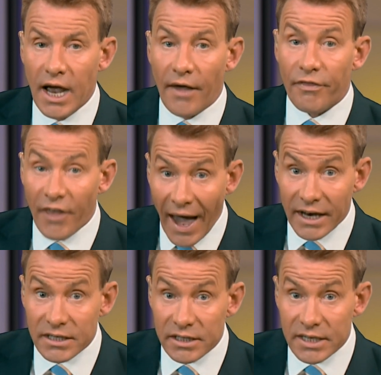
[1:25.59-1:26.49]
And
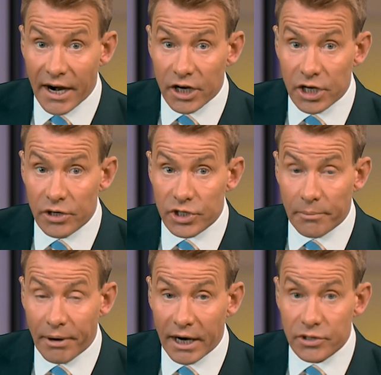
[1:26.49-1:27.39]
that has had a huge
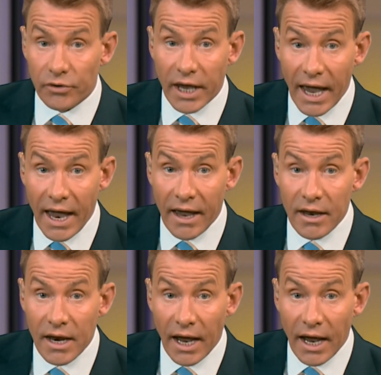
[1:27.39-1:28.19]
impact on care,